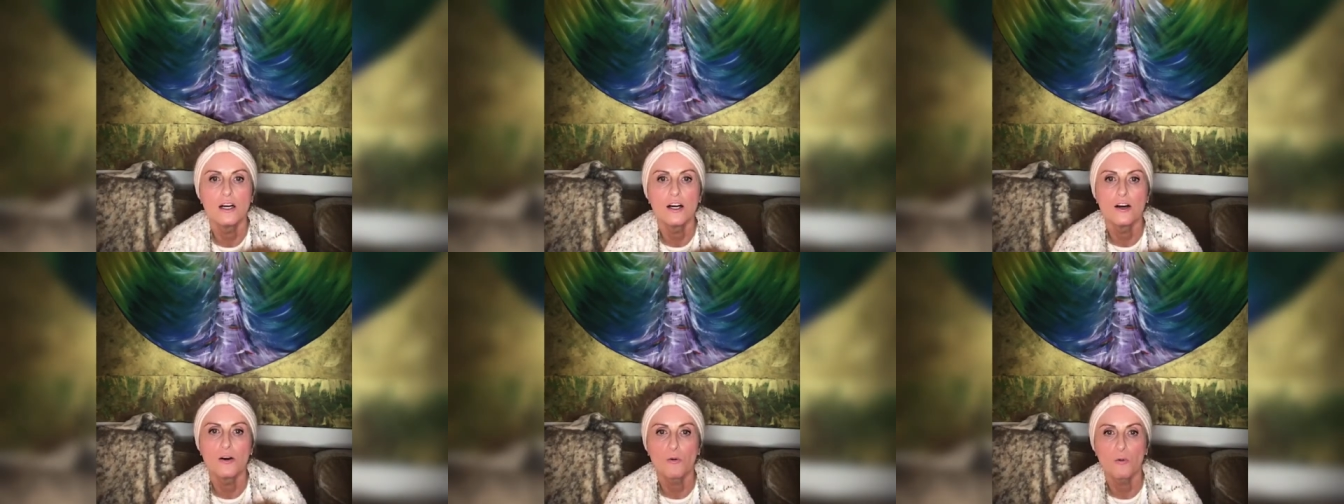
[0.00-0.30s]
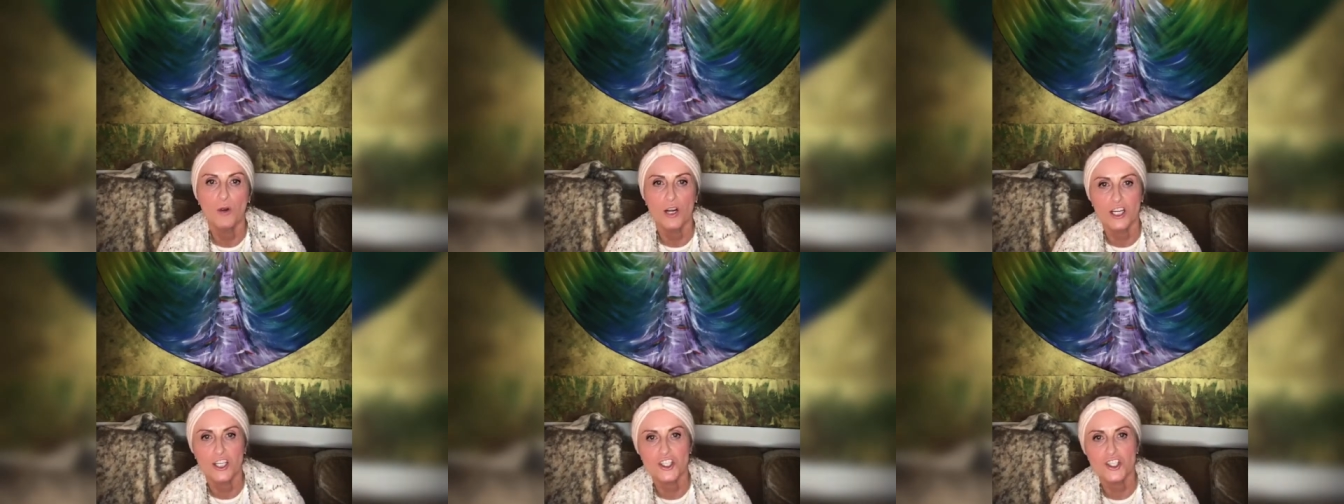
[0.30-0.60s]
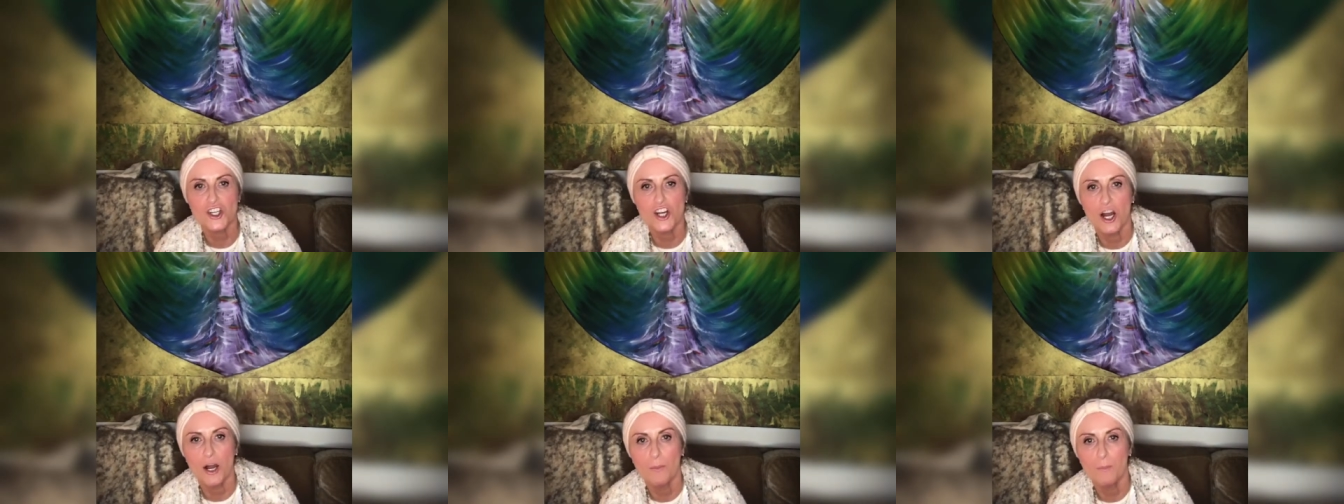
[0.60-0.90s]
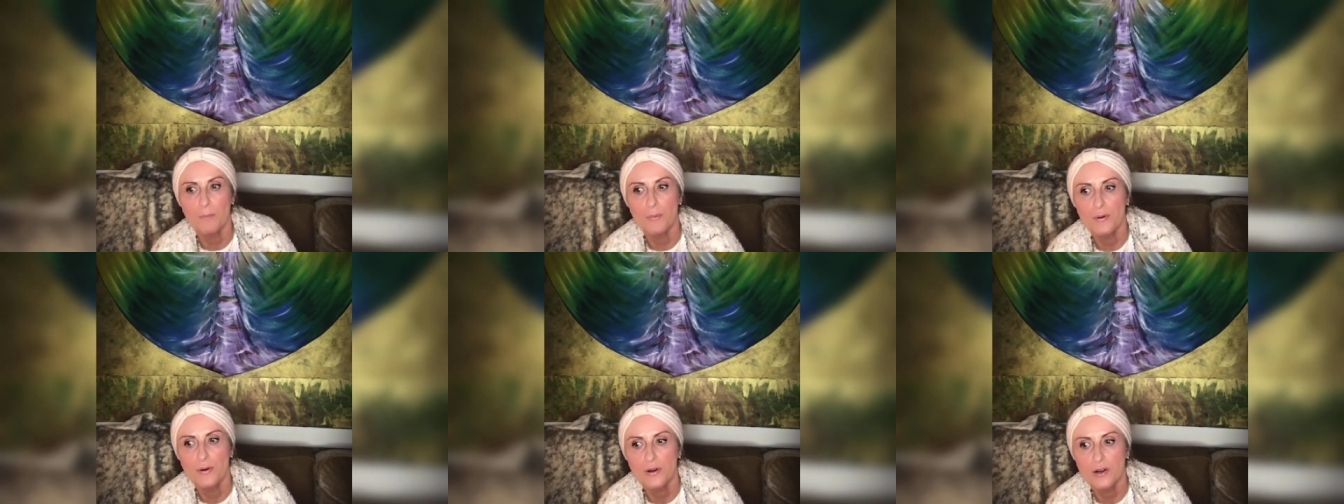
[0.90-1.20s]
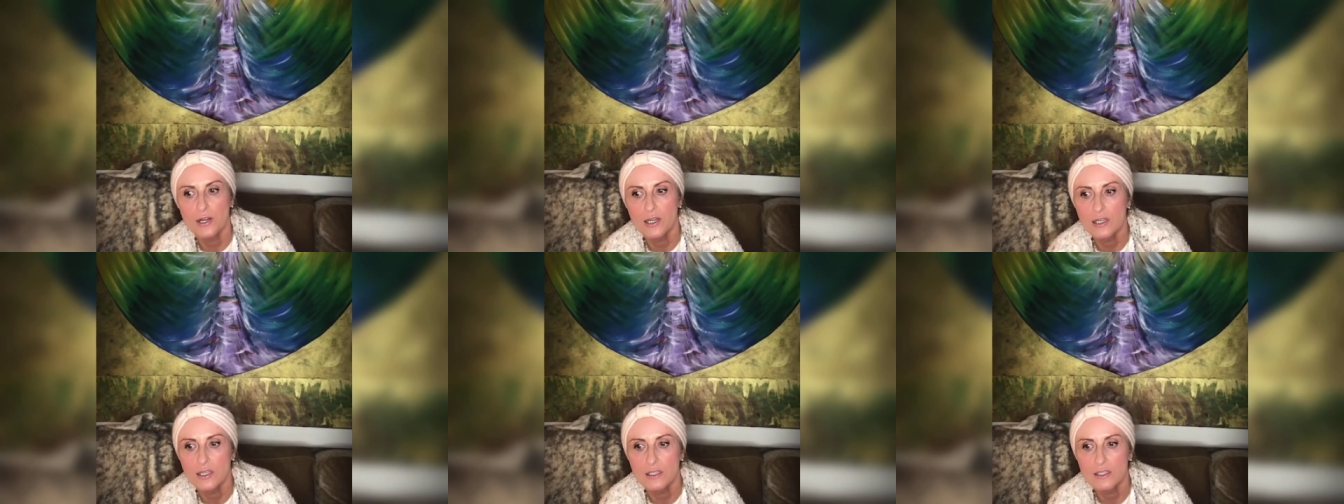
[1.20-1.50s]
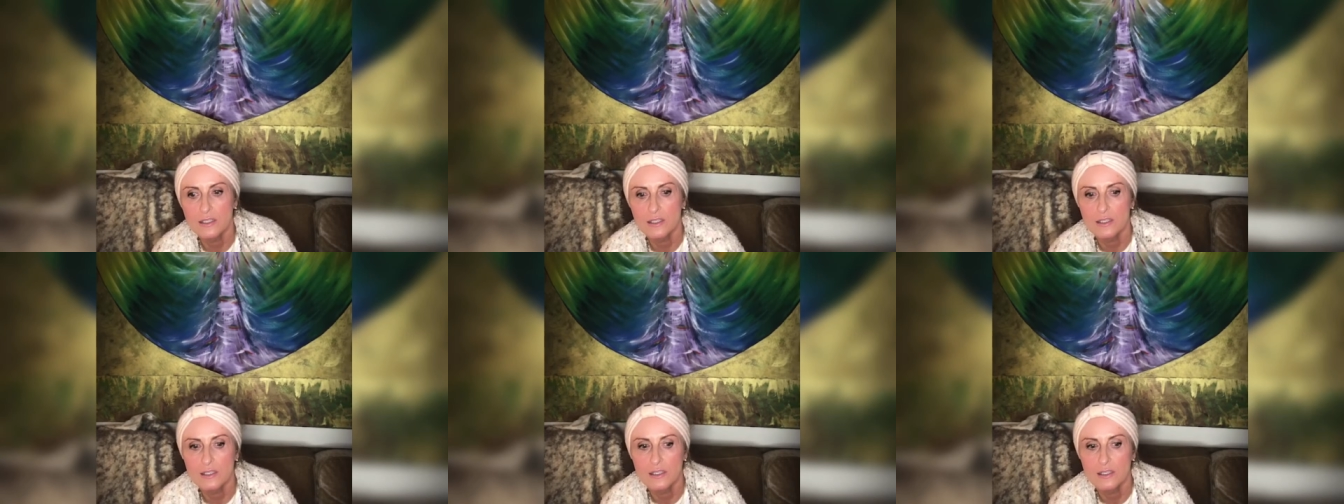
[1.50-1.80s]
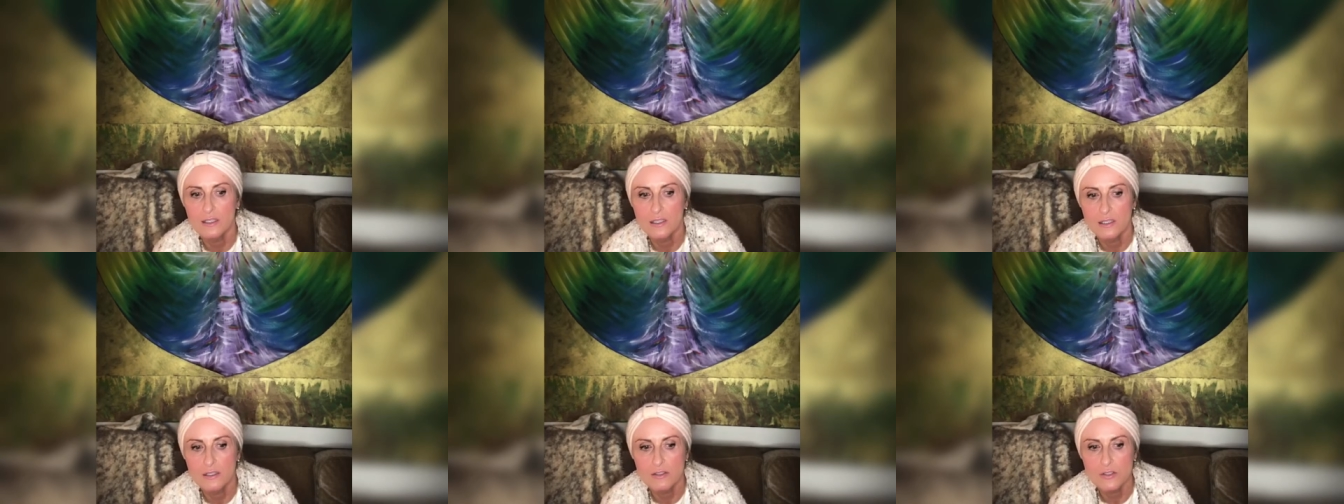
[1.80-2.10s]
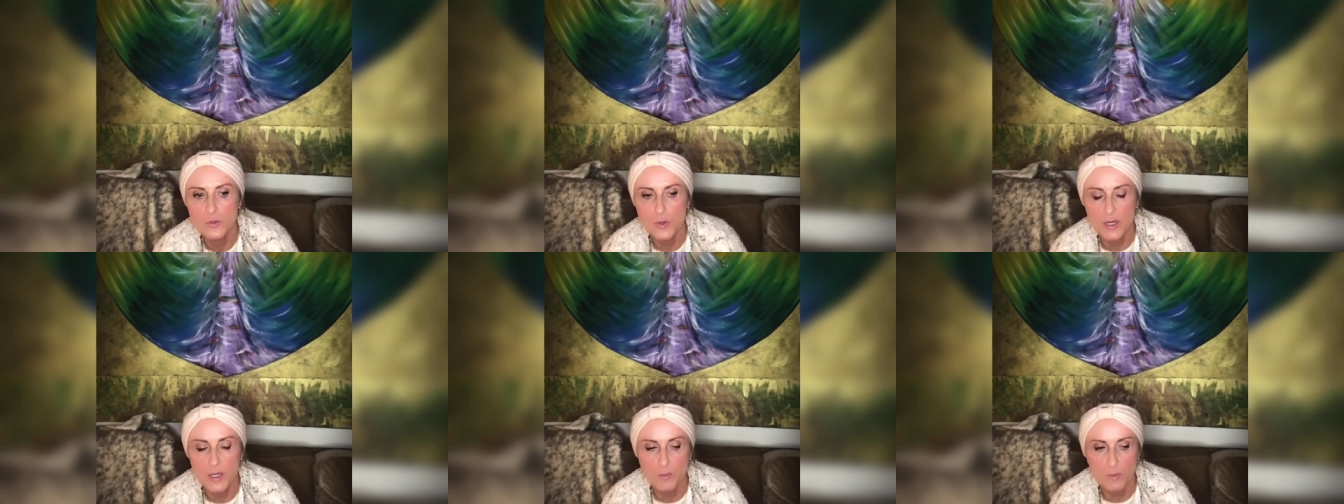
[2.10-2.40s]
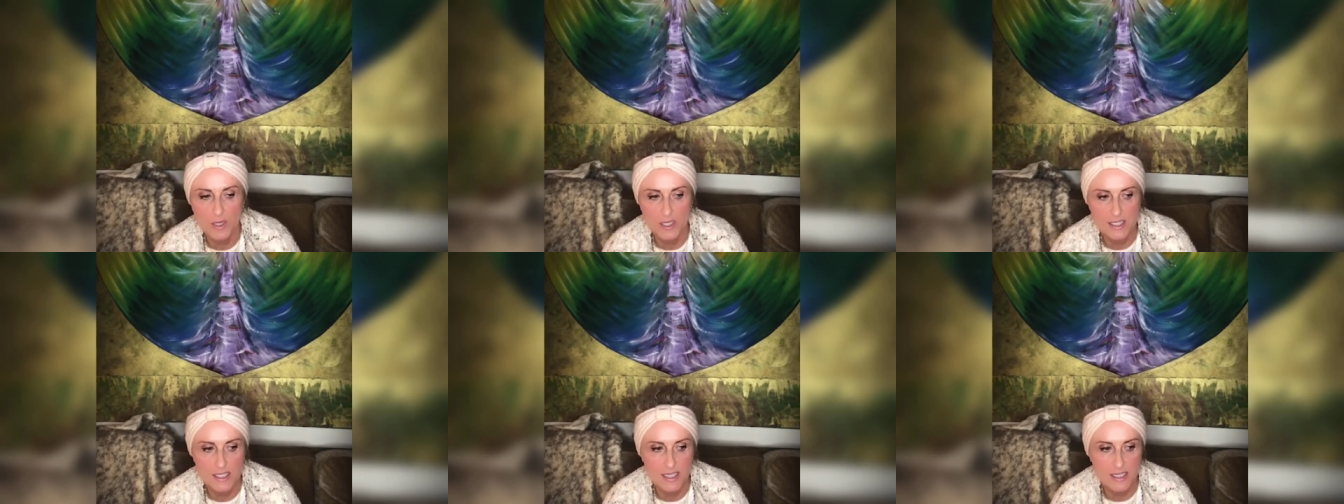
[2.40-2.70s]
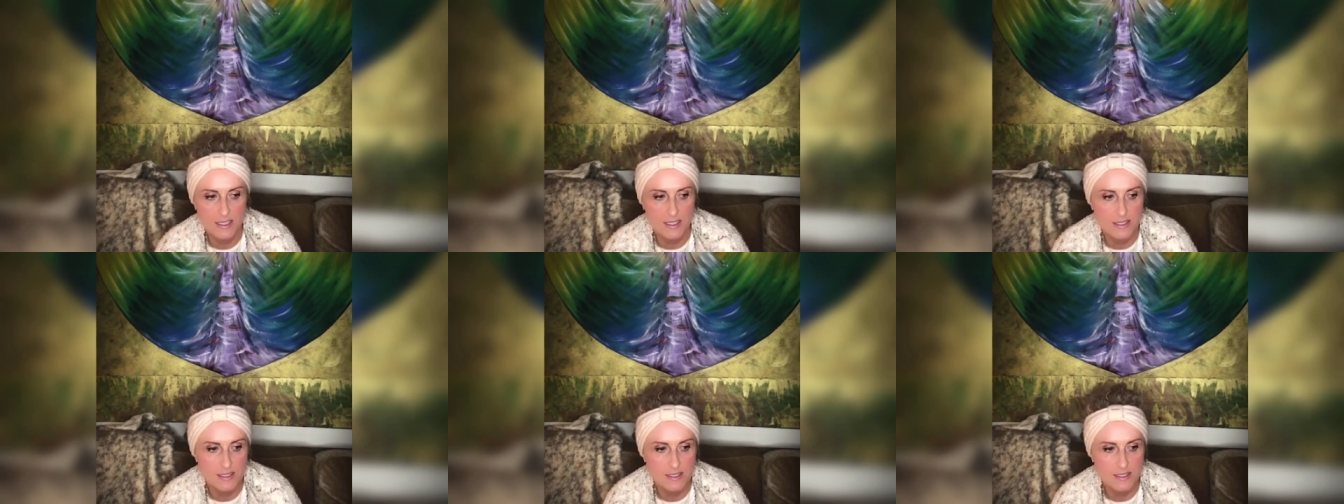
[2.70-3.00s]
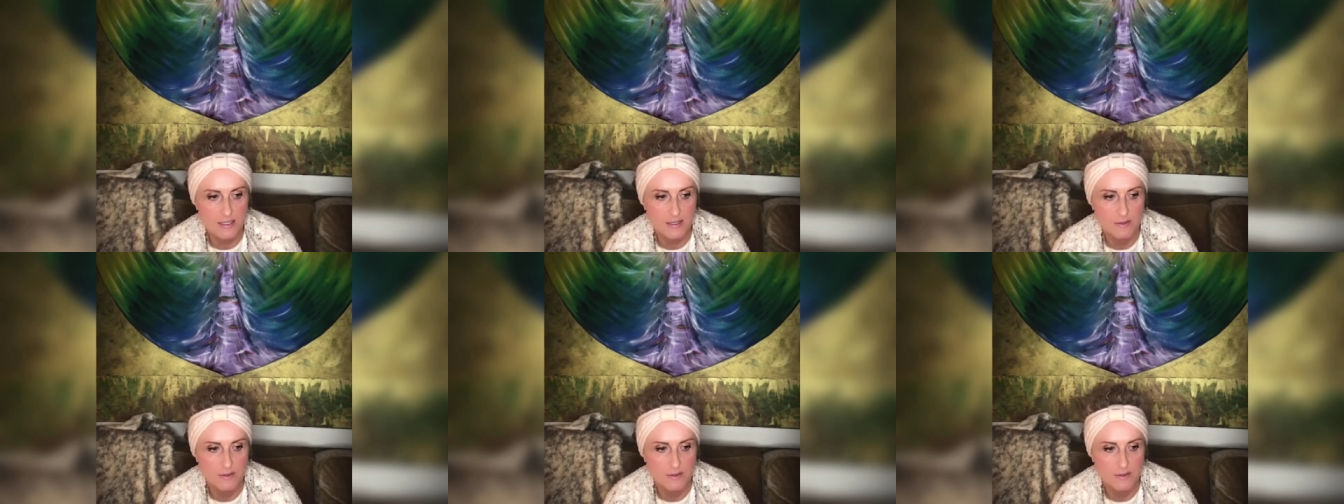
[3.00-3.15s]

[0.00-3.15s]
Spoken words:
workshop, 21 days.